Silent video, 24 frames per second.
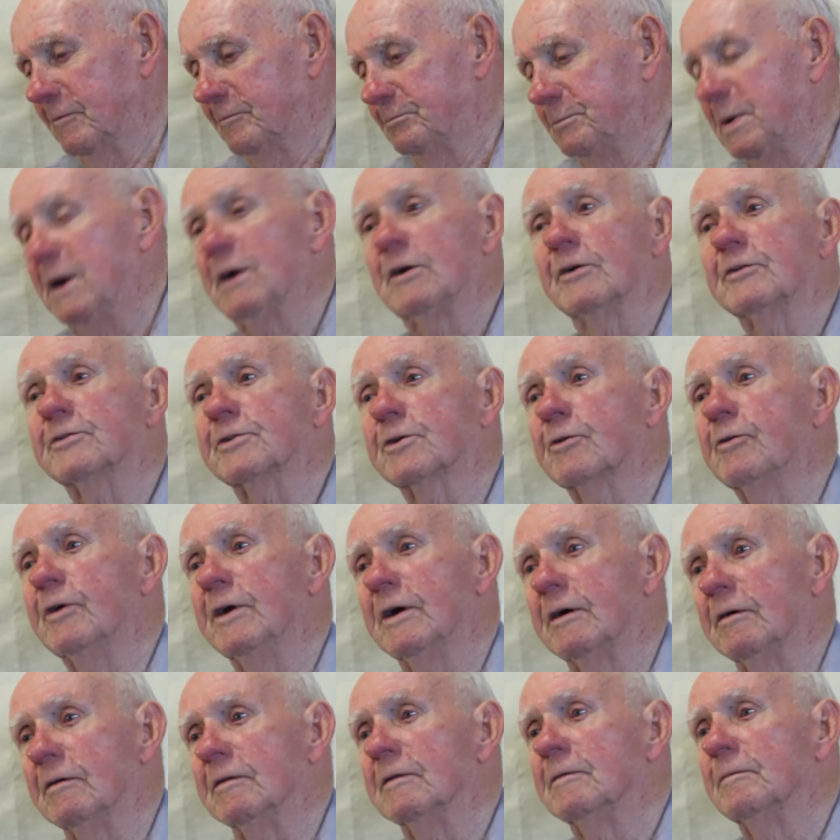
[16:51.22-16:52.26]
Pierce
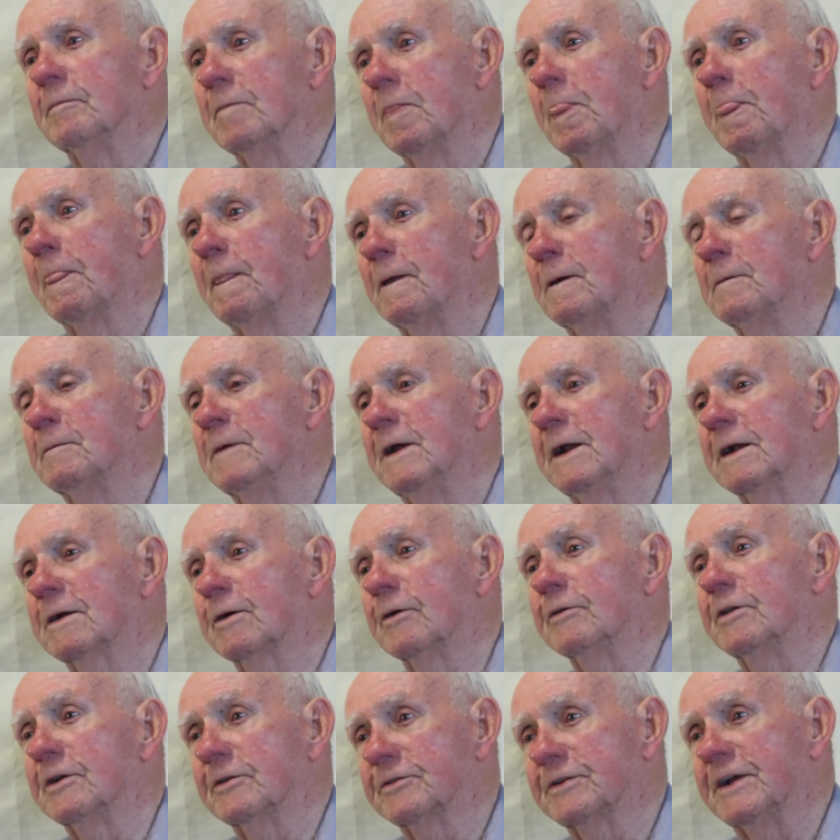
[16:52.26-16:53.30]
Grill,
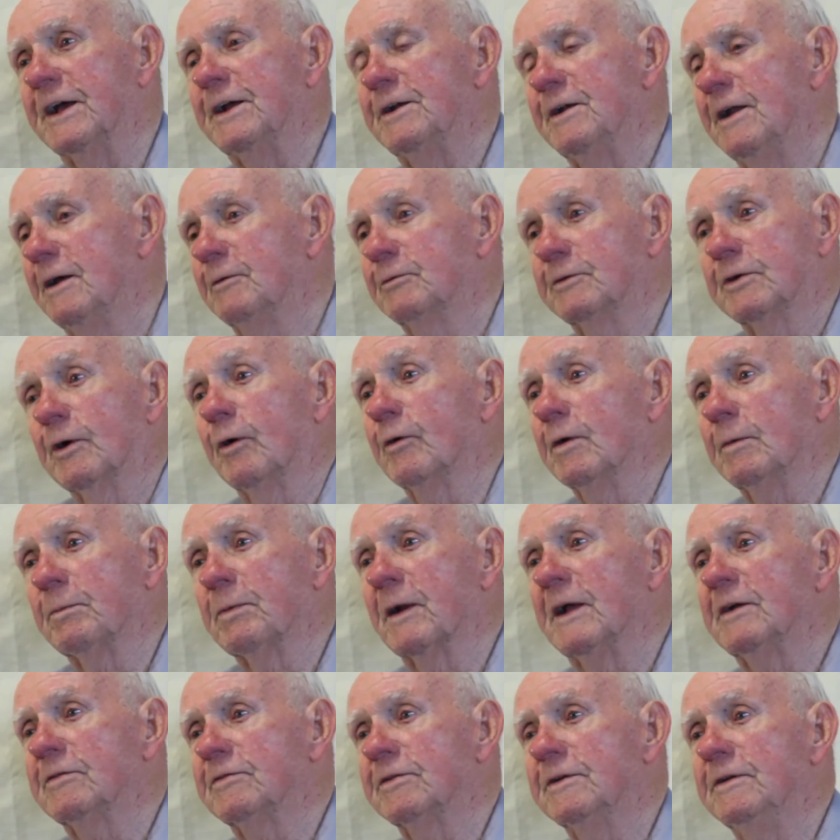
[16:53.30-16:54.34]
because it was the only
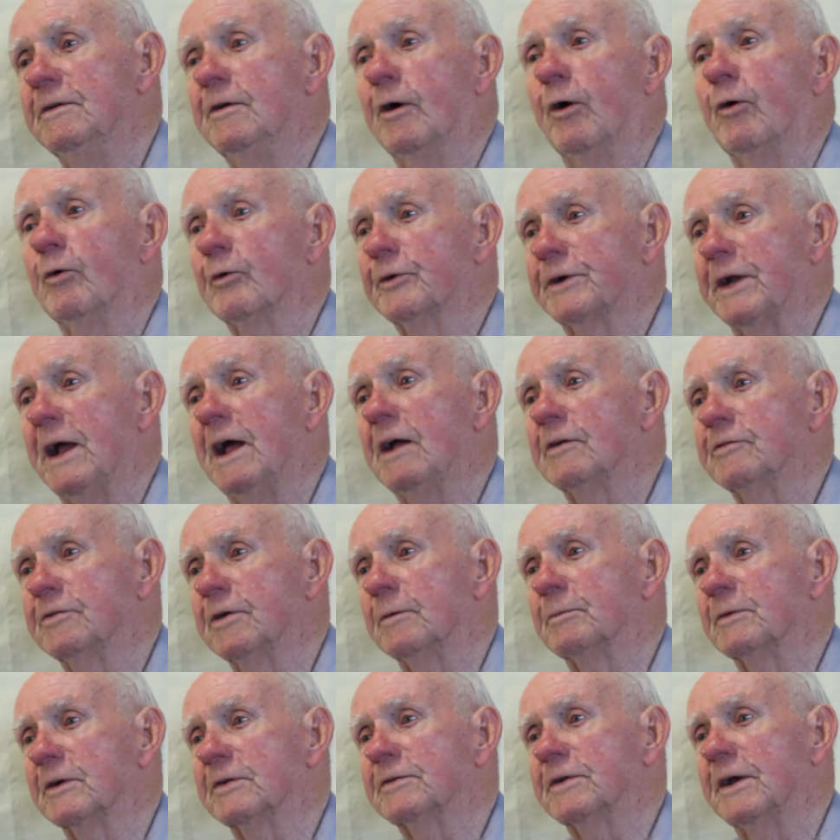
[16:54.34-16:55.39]
place in the whole
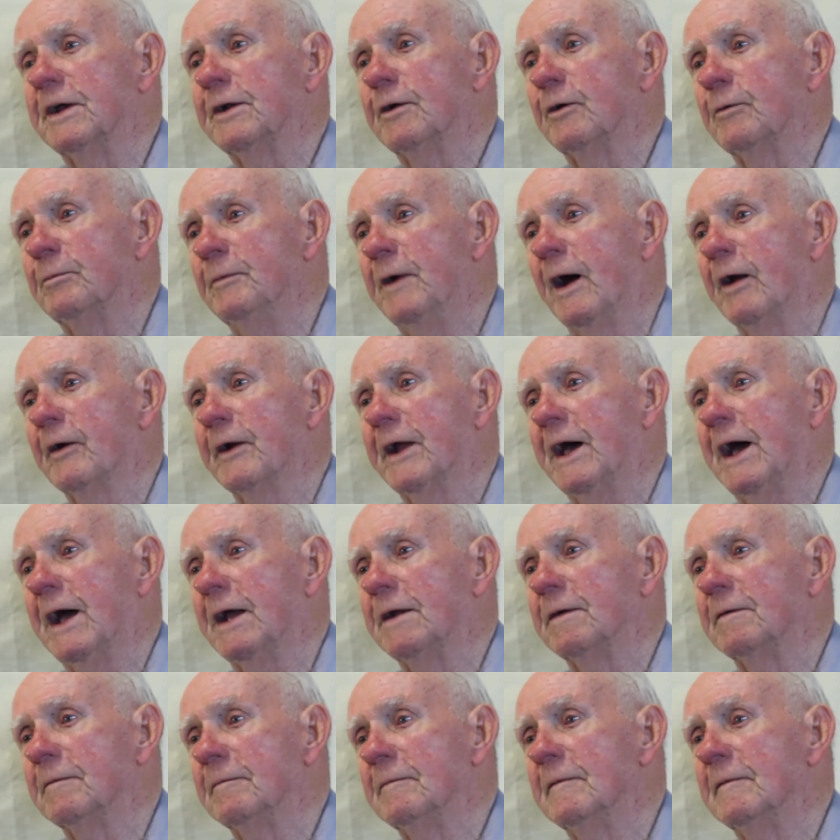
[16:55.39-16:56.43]
township that stayed open all night.